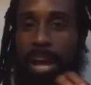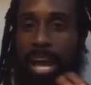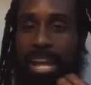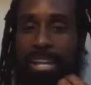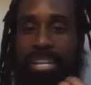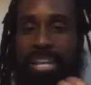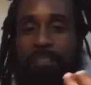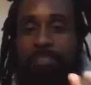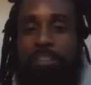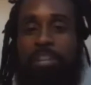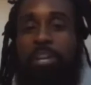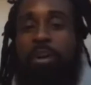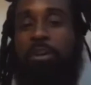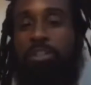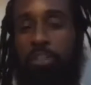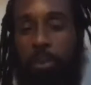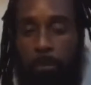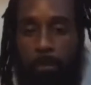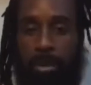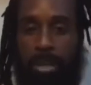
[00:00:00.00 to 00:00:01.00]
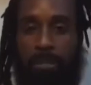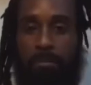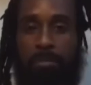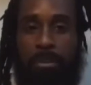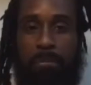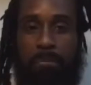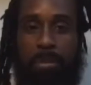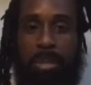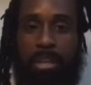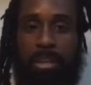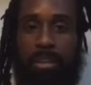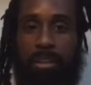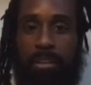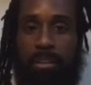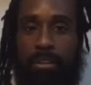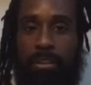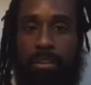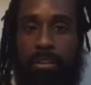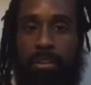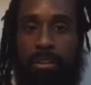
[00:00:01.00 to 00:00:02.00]
I definitely know it's going to benefit me.
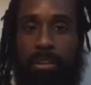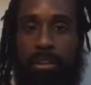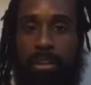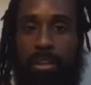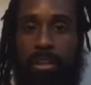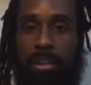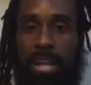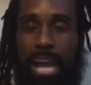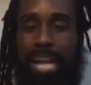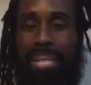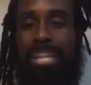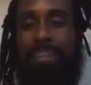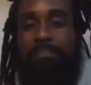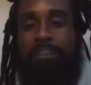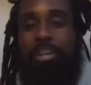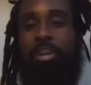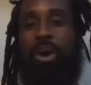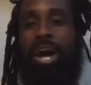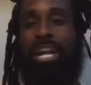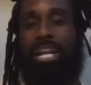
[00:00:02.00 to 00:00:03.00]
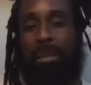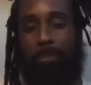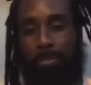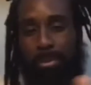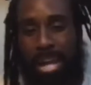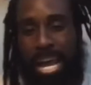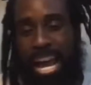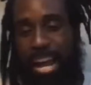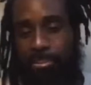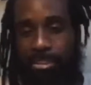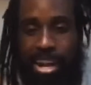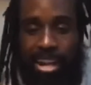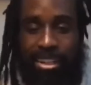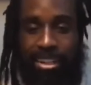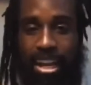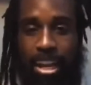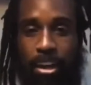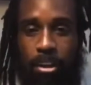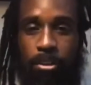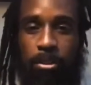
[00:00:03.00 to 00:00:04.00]
I definitely know I can apply it right
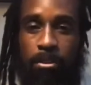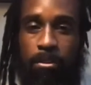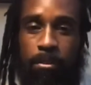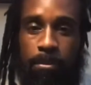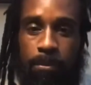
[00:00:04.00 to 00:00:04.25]
now.